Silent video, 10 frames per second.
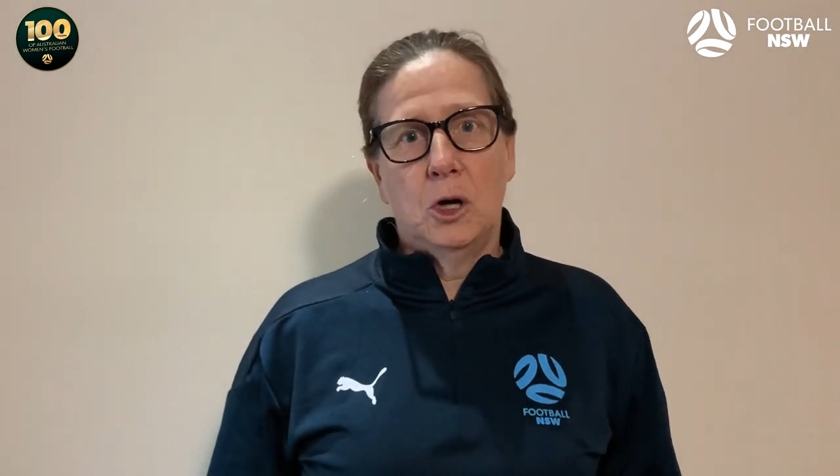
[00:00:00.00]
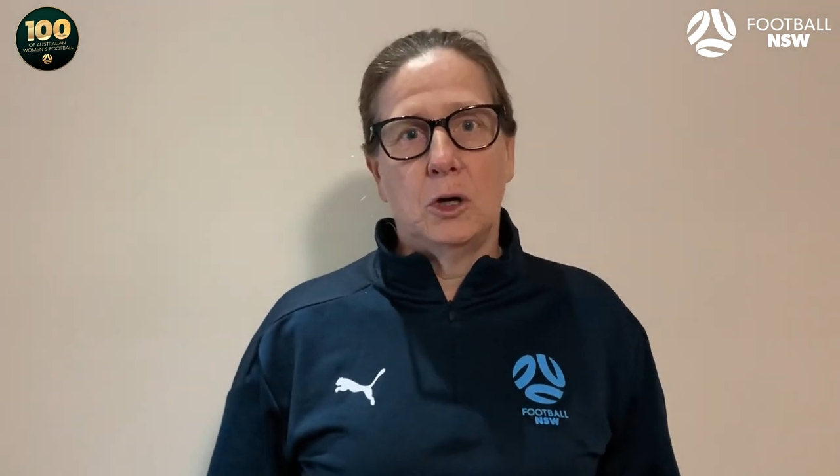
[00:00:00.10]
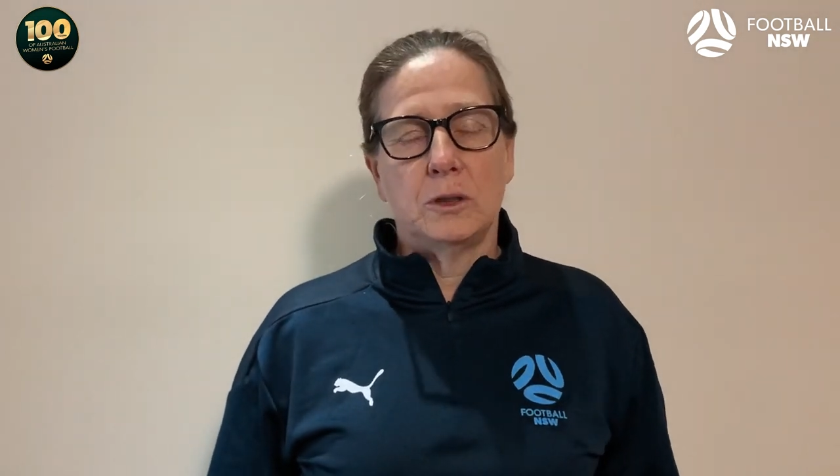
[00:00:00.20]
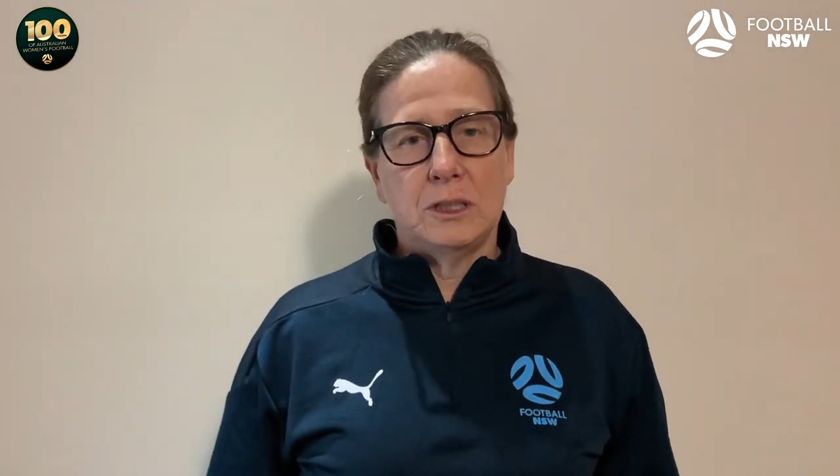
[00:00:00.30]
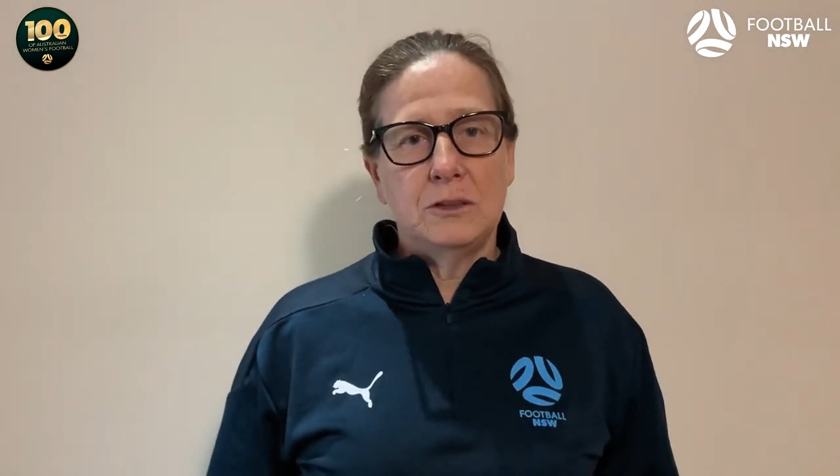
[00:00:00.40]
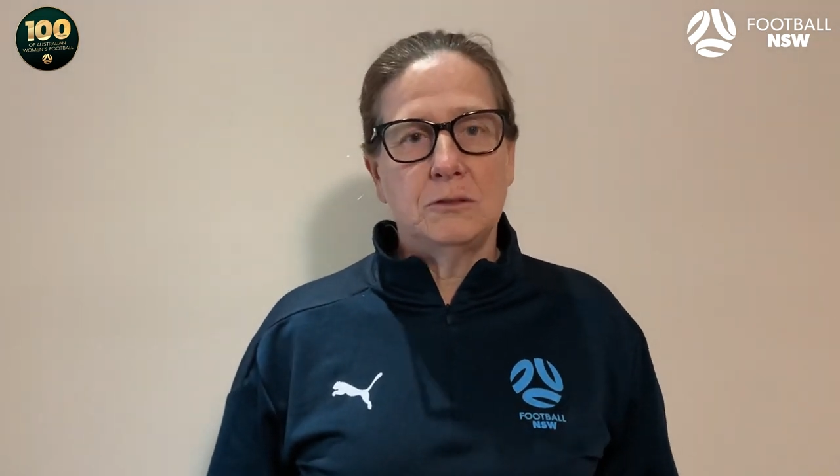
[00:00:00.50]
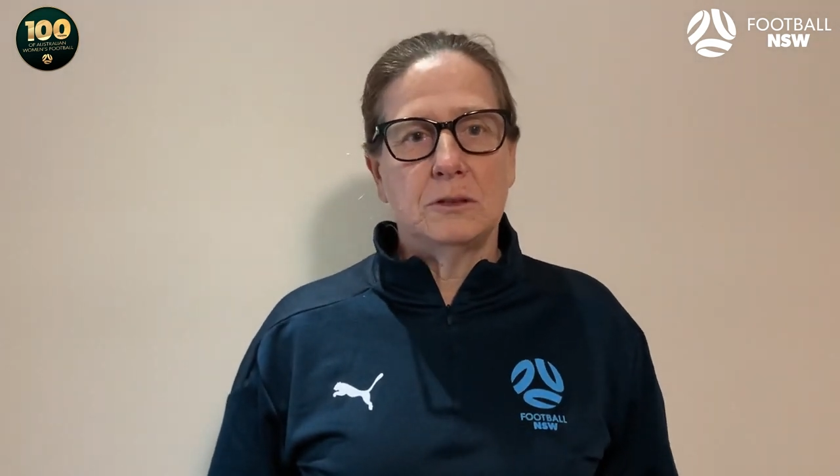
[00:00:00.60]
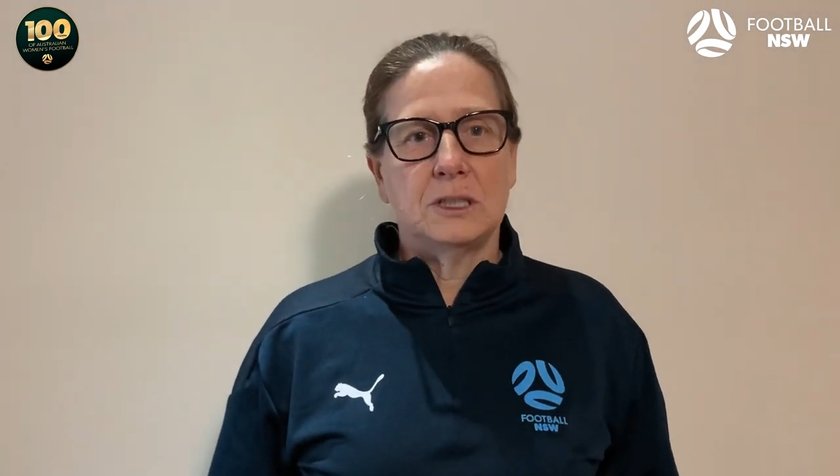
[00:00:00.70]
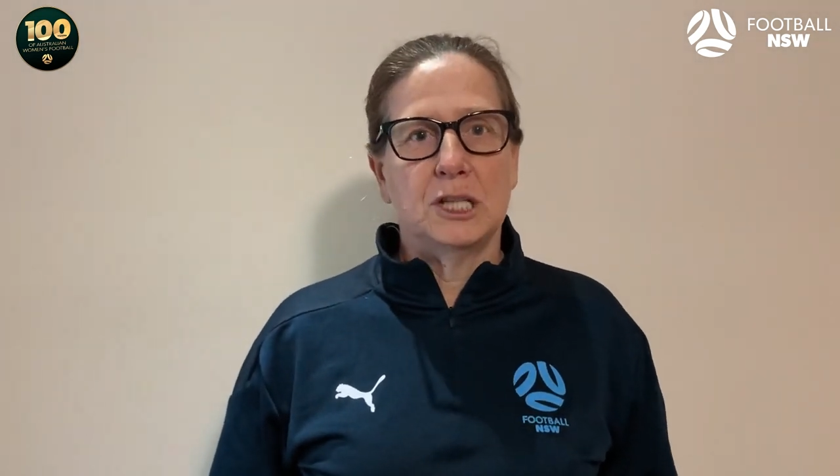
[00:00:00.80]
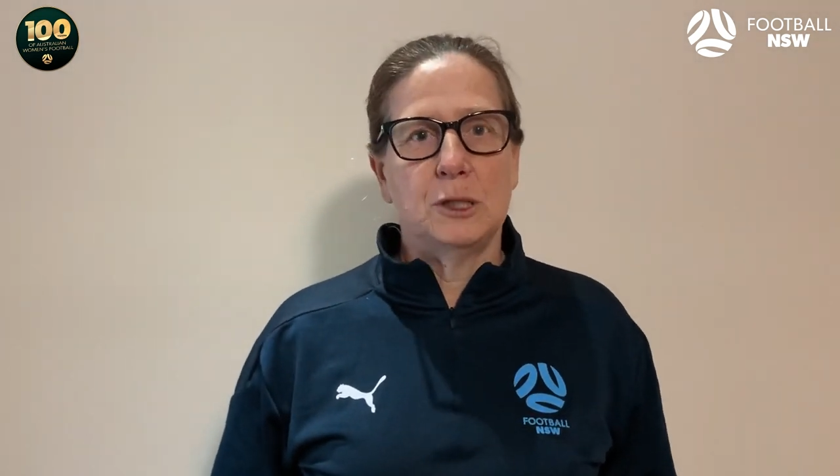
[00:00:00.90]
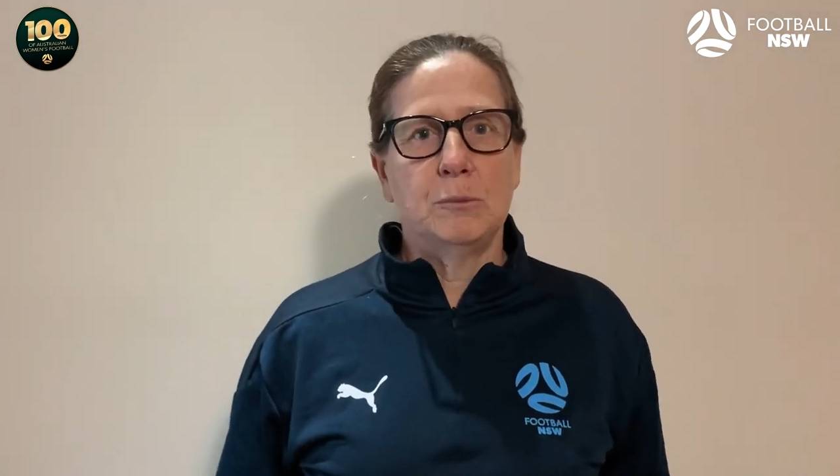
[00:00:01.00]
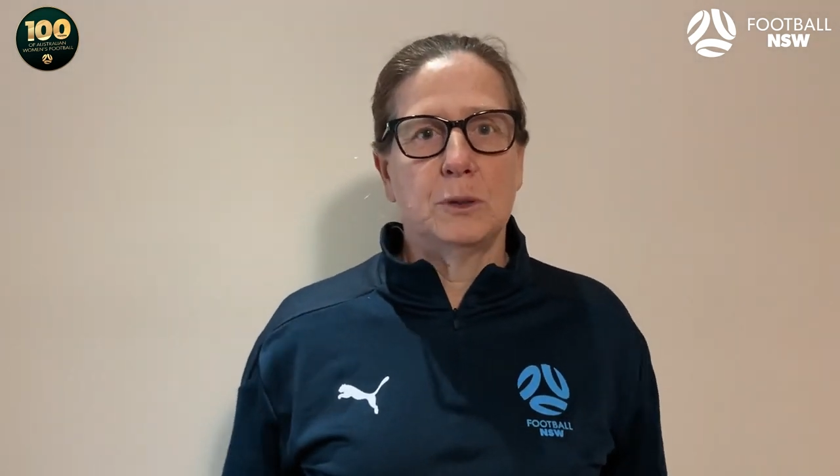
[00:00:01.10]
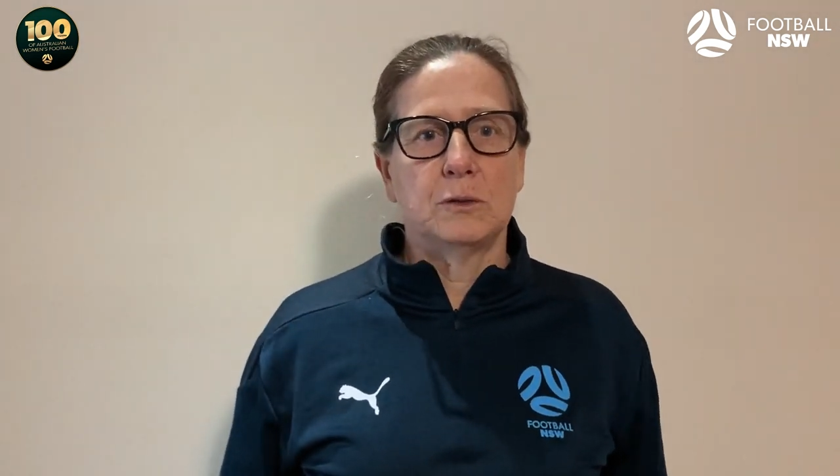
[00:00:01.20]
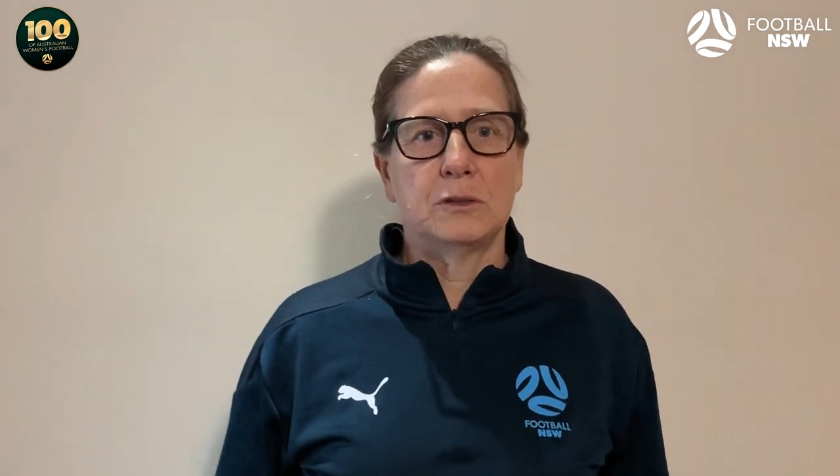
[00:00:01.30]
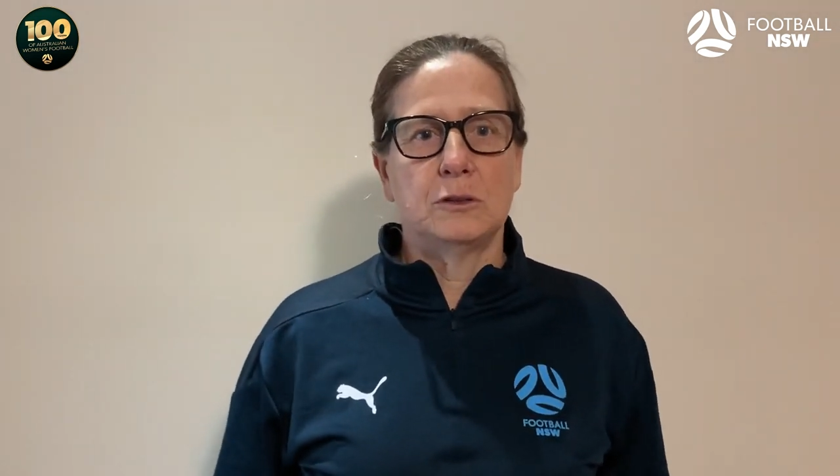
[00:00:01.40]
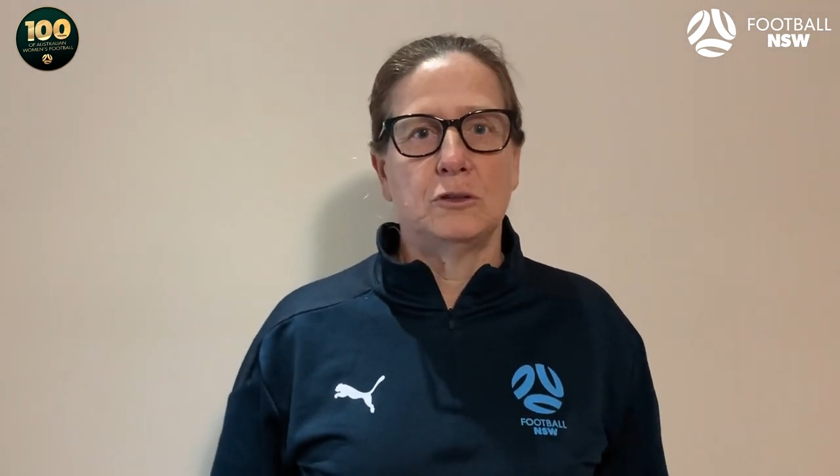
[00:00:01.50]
on the history of the game, but also